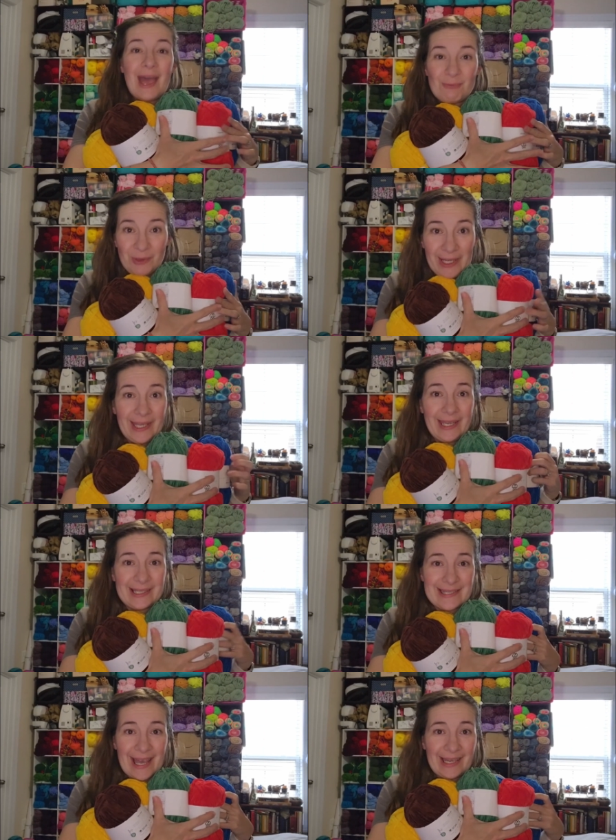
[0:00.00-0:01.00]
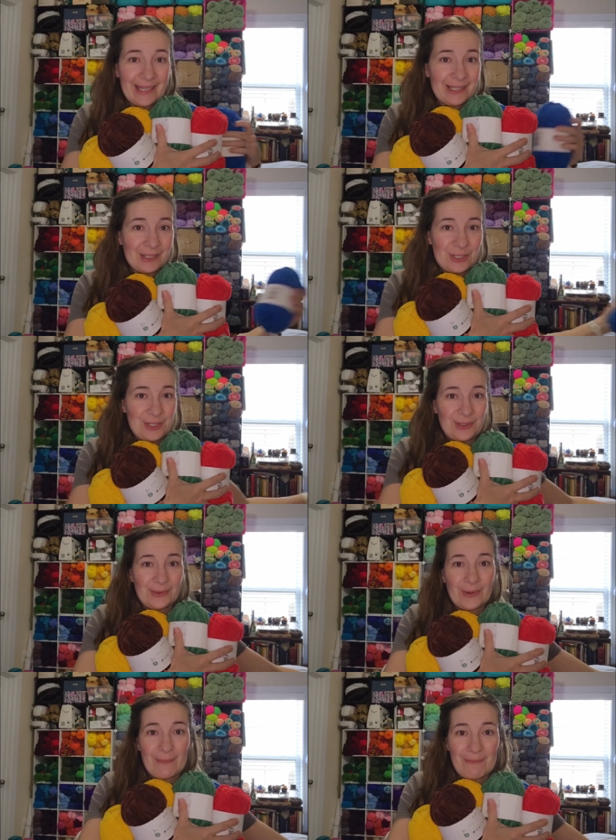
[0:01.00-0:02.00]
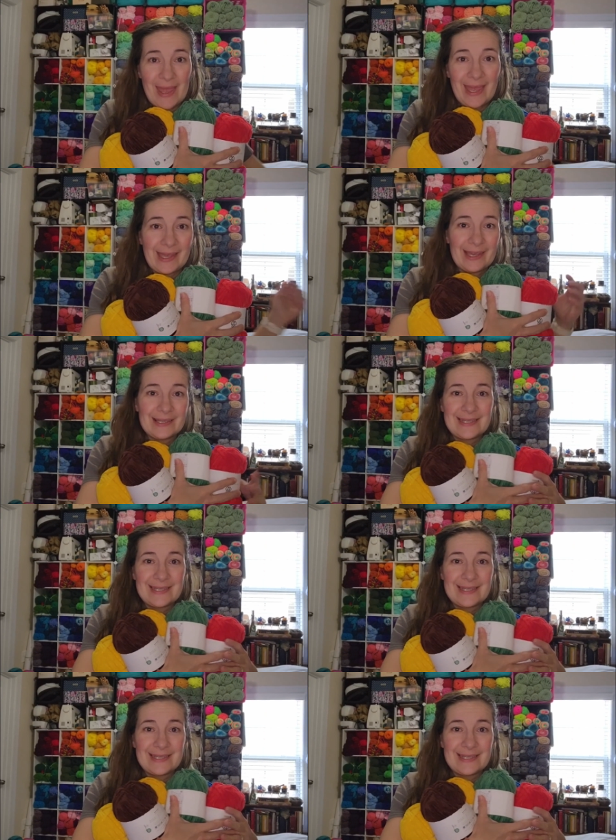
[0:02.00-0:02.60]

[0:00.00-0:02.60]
I'm really excited to make